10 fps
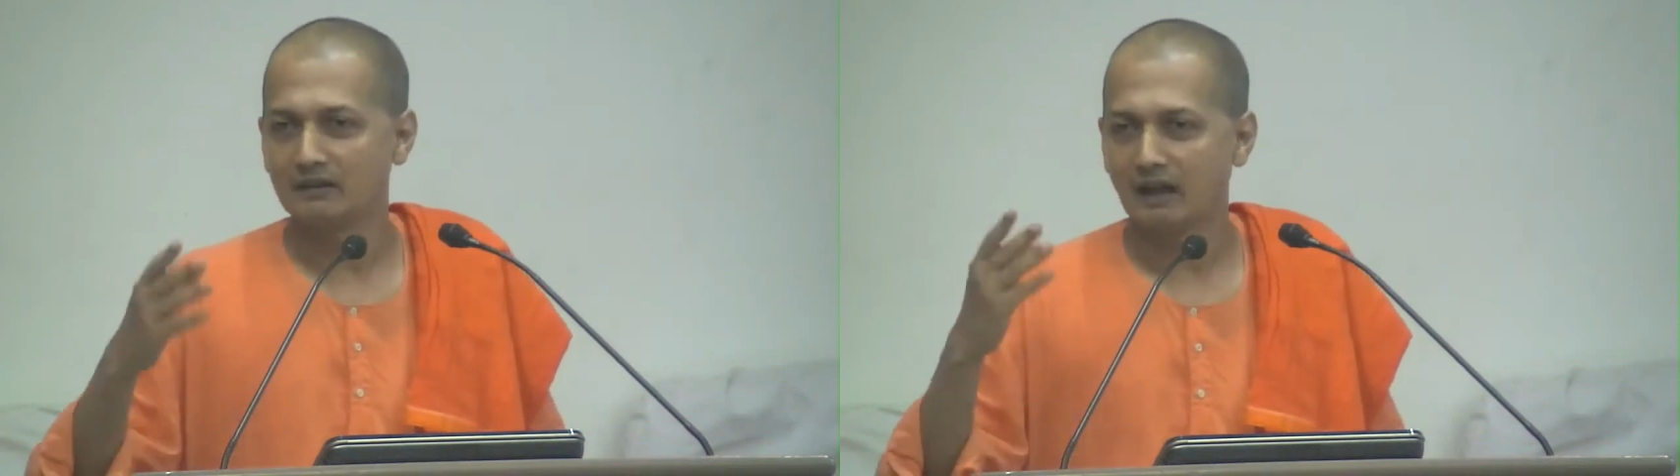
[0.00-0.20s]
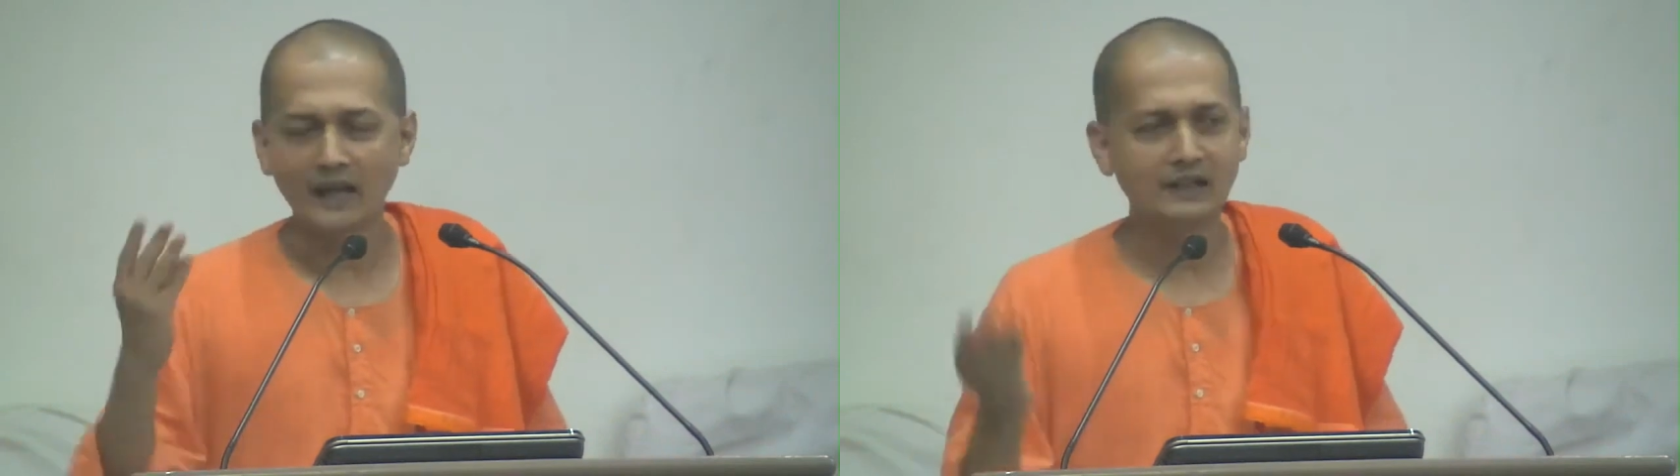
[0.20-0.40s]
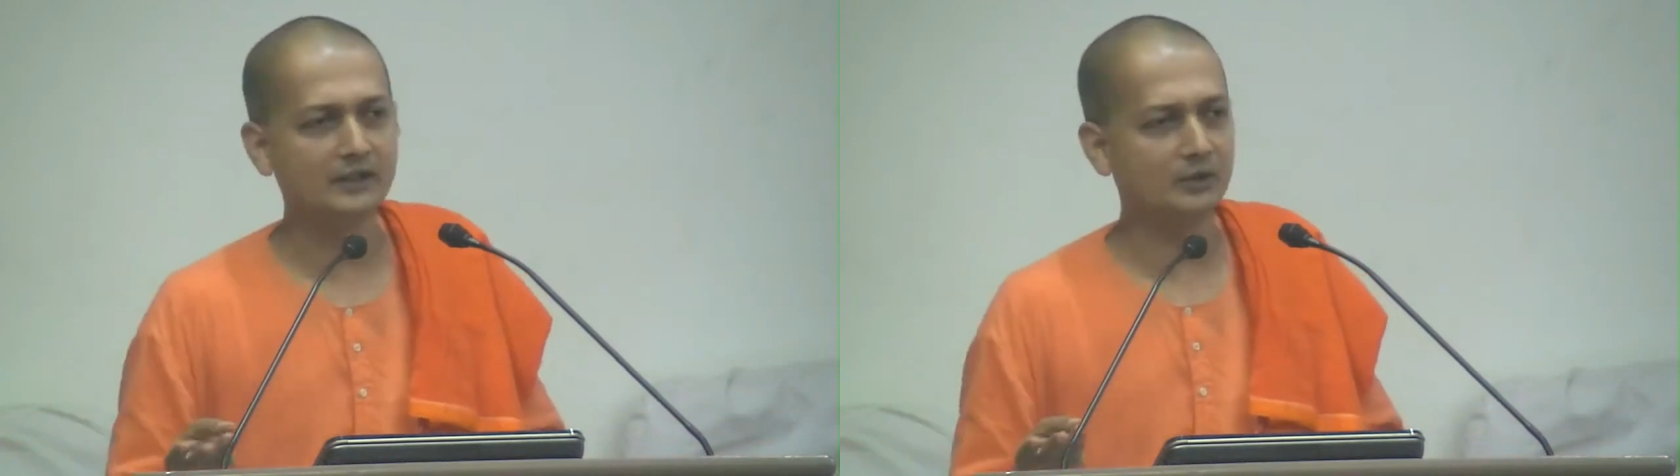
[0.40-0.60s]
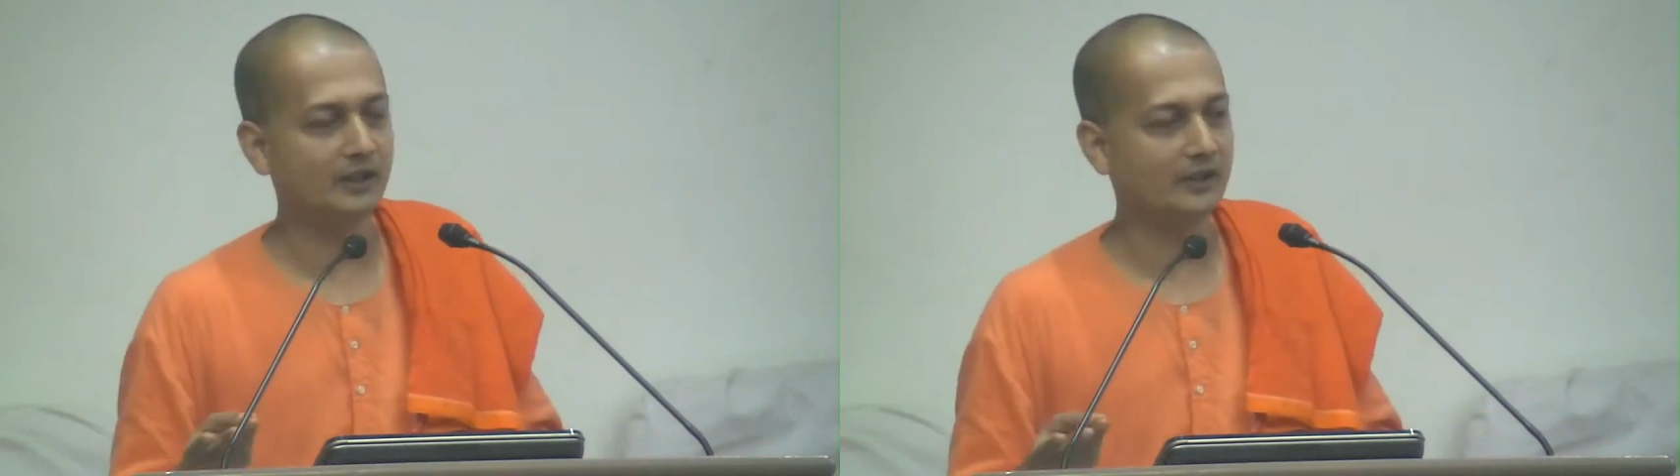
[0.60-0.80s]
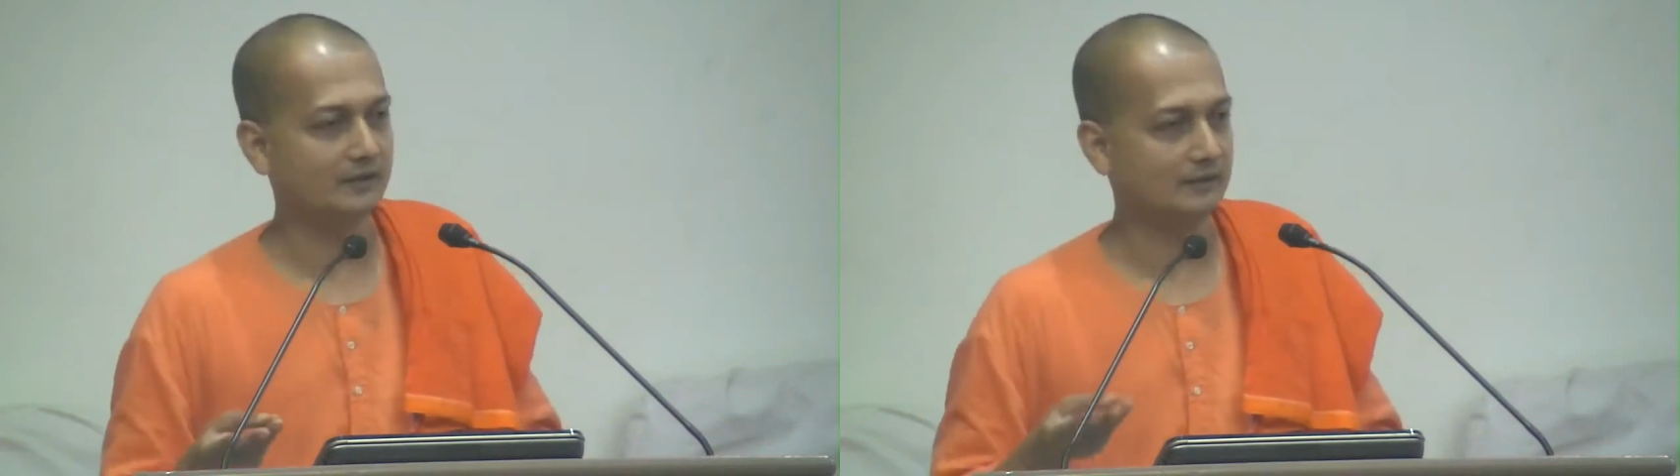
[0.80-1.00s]
highly
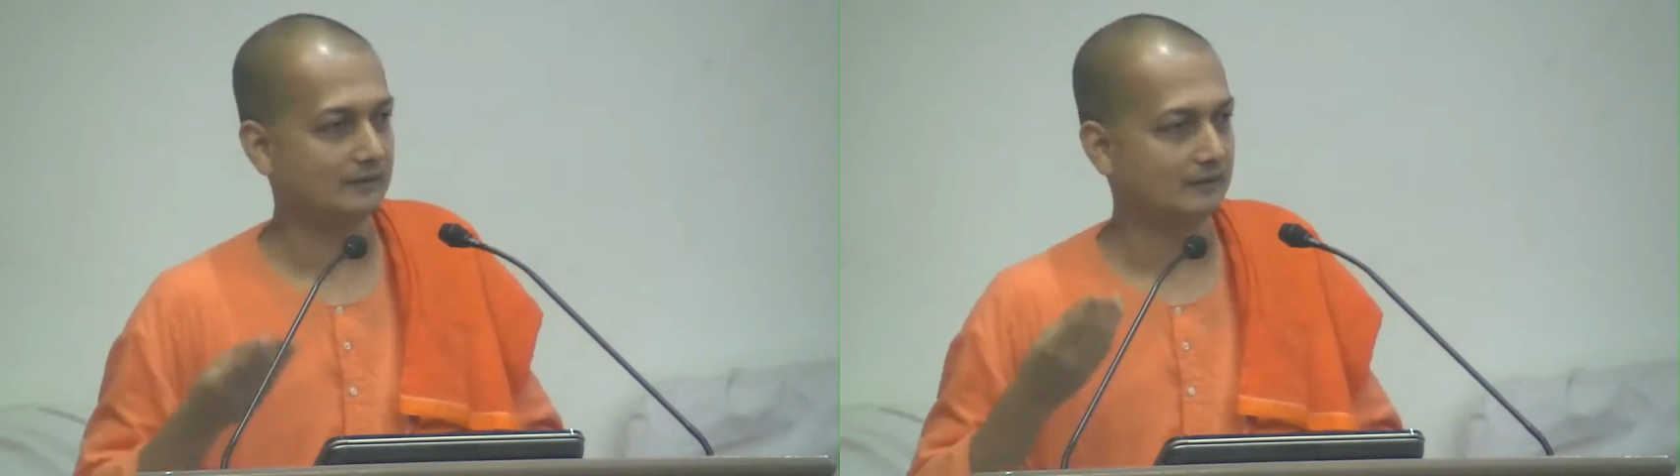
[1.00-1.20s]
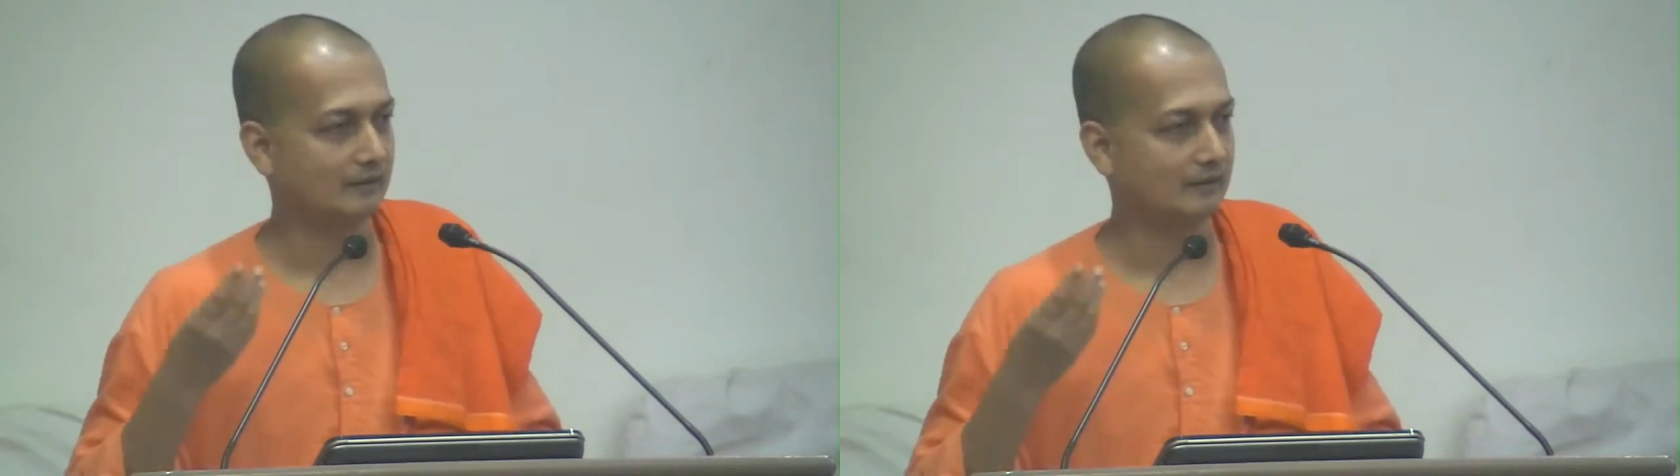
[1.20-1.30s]
educated,